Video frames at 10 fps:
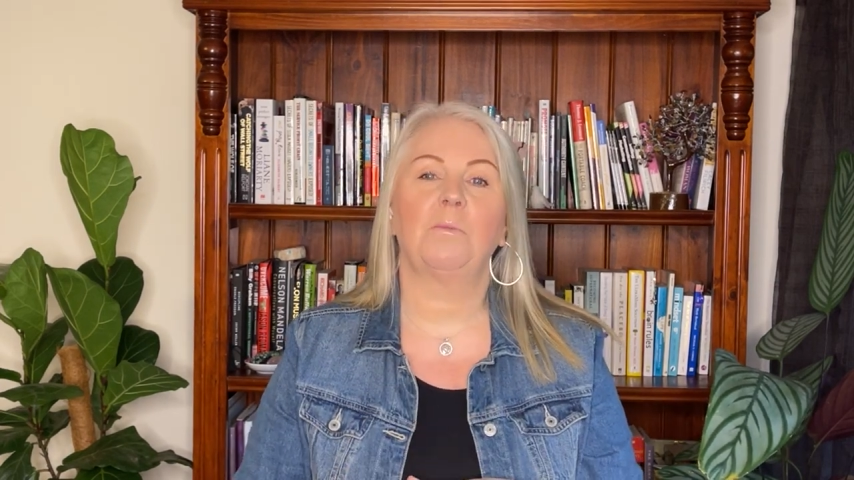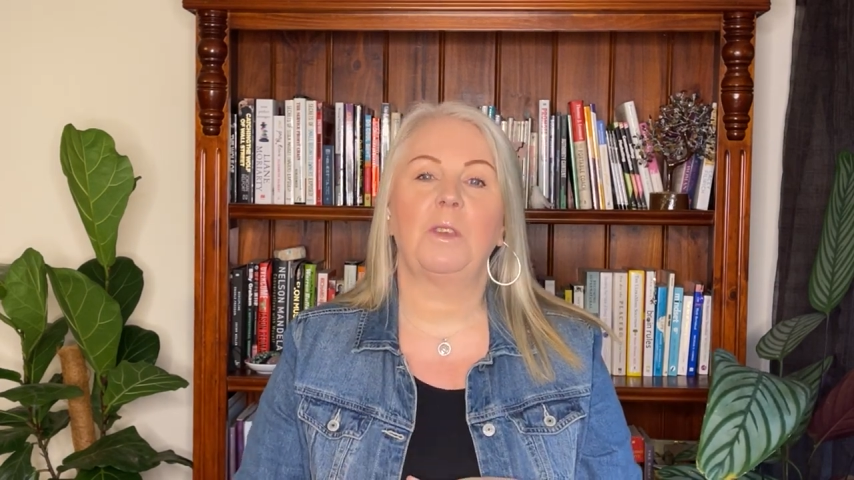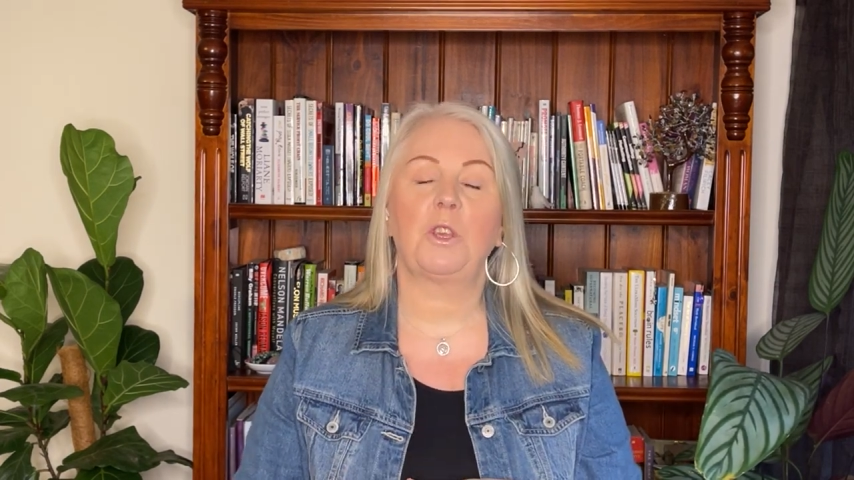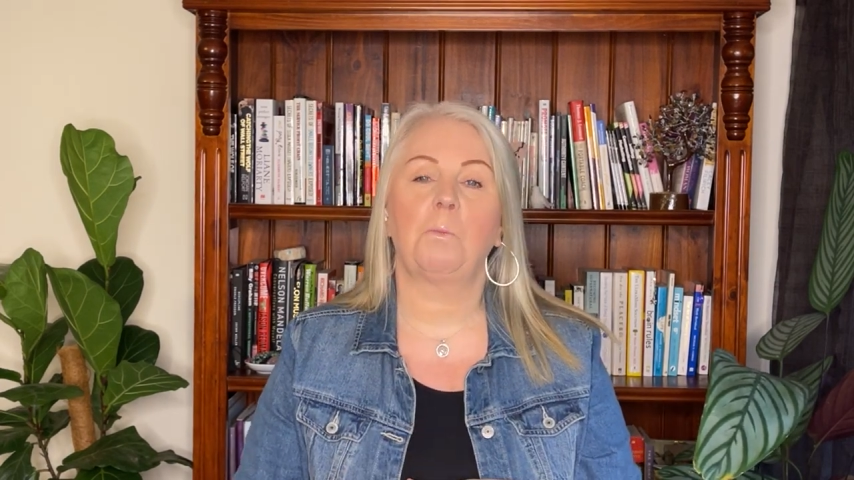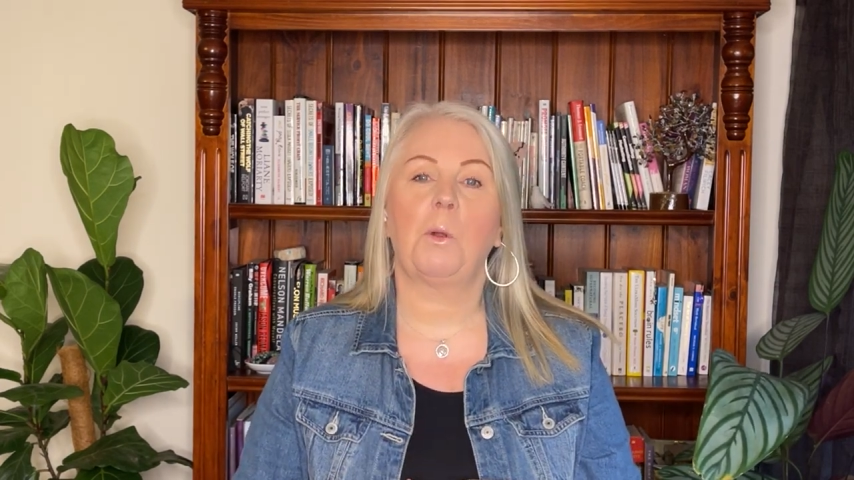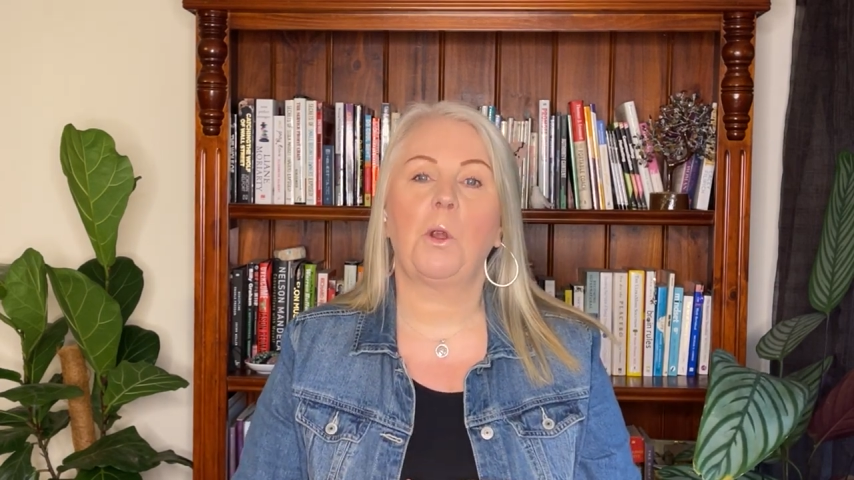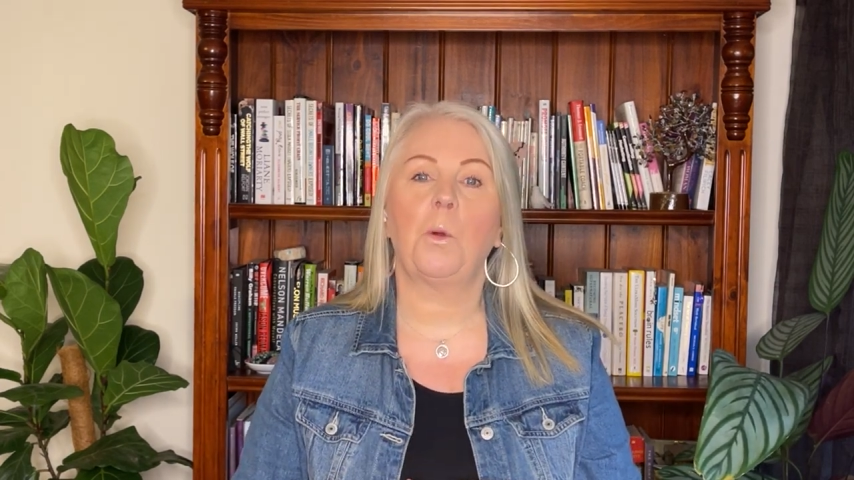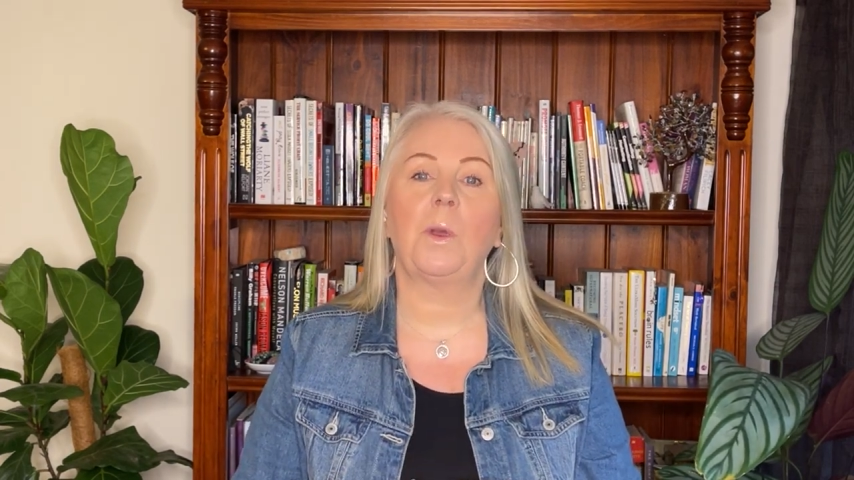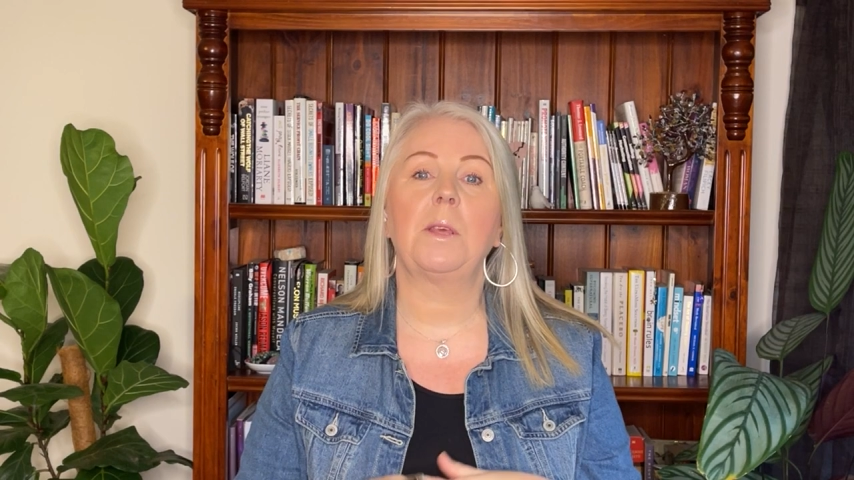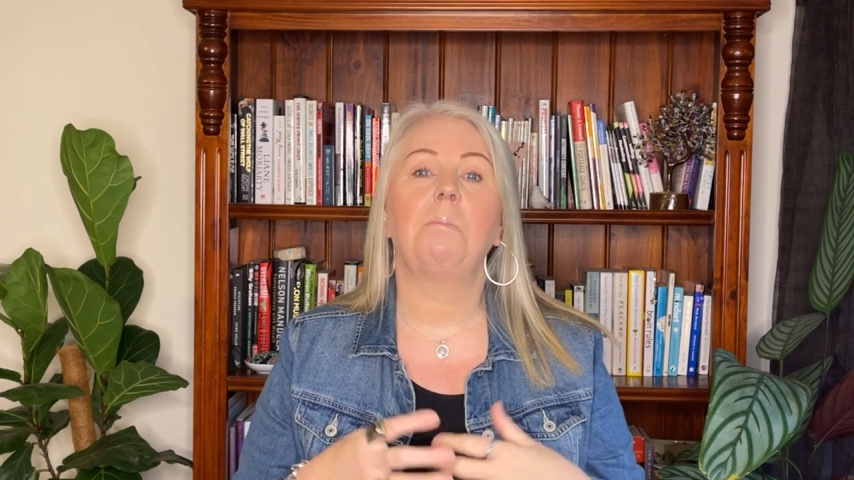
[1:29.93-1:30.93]
me tomorrow
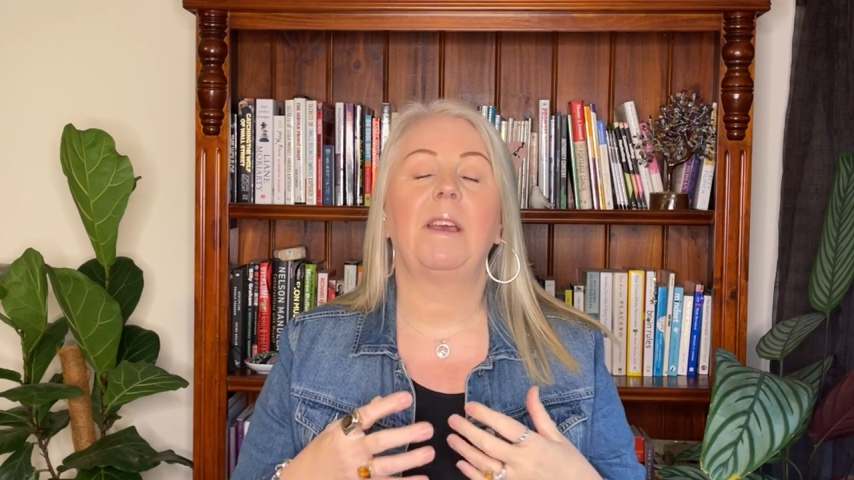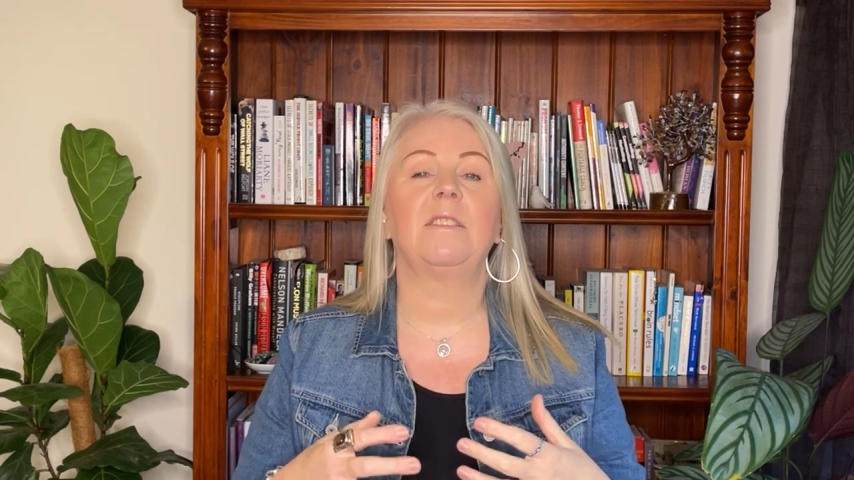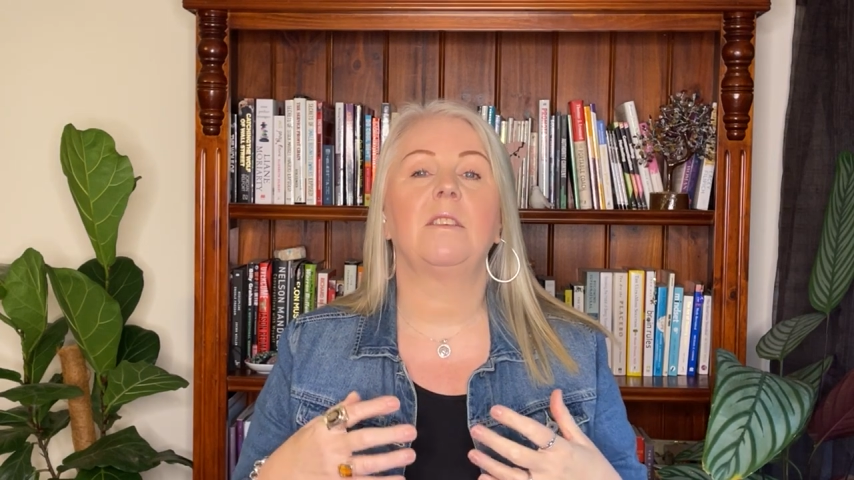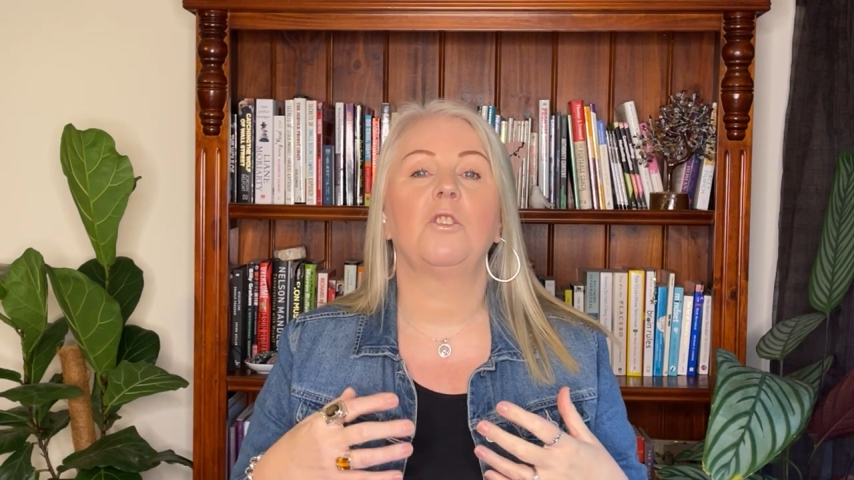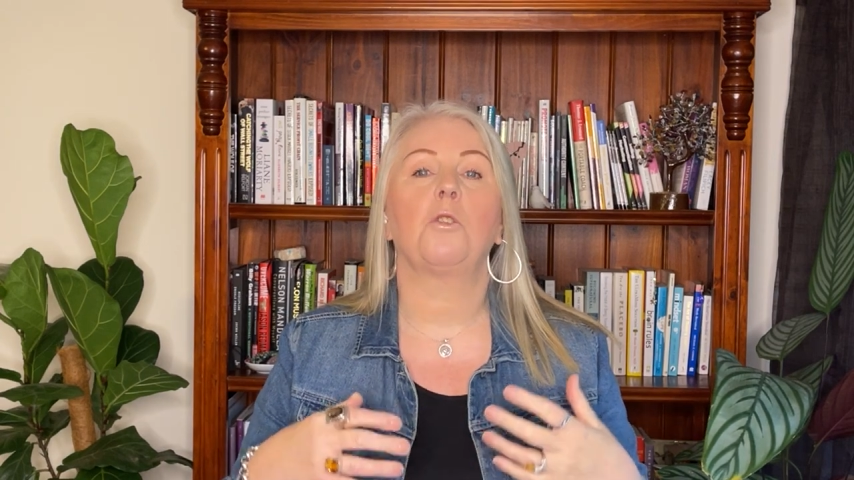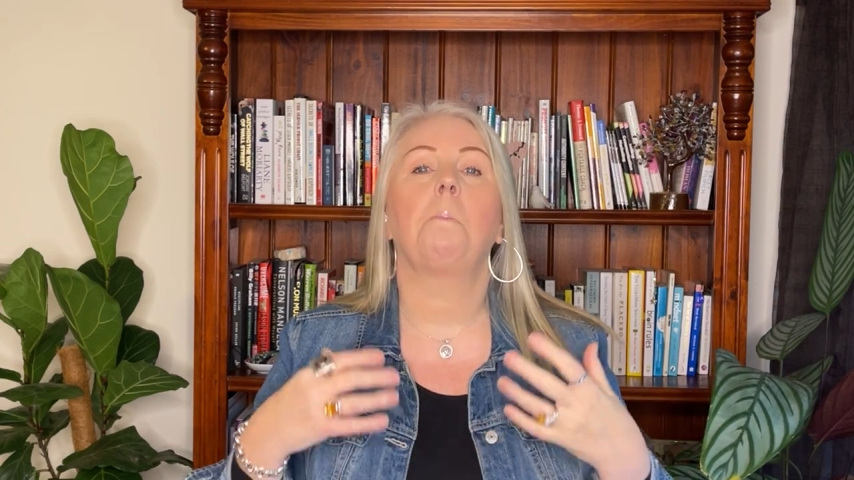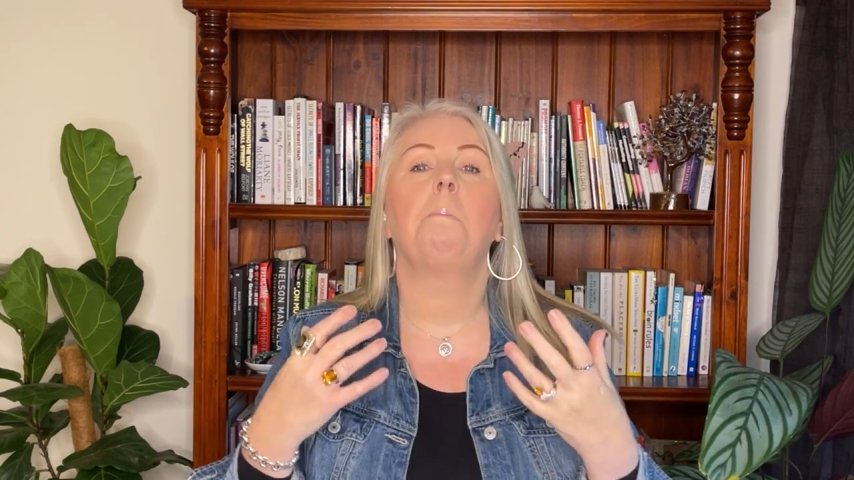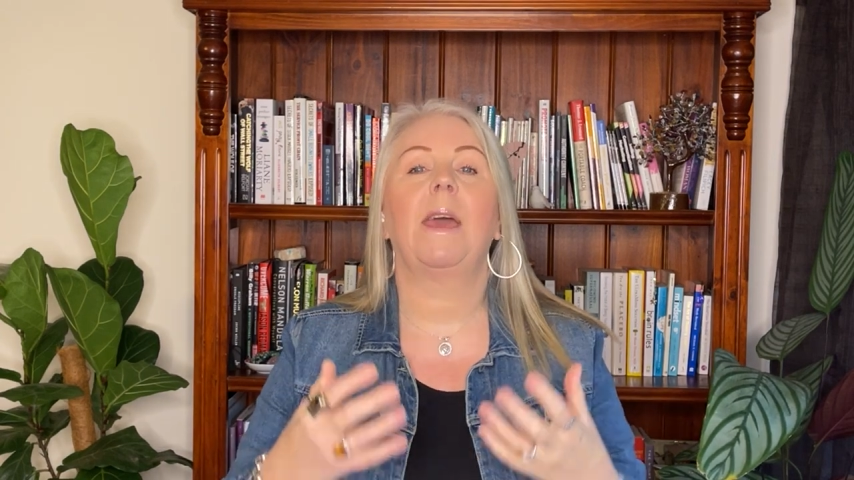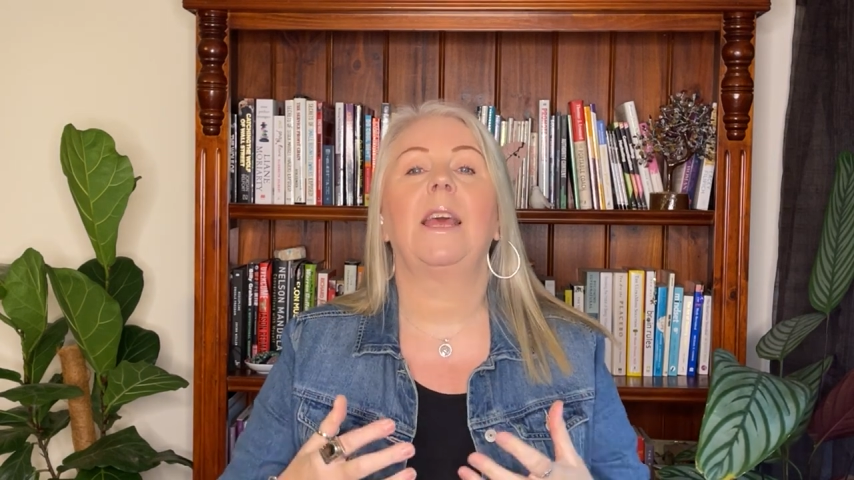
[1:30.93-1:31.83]
where the message may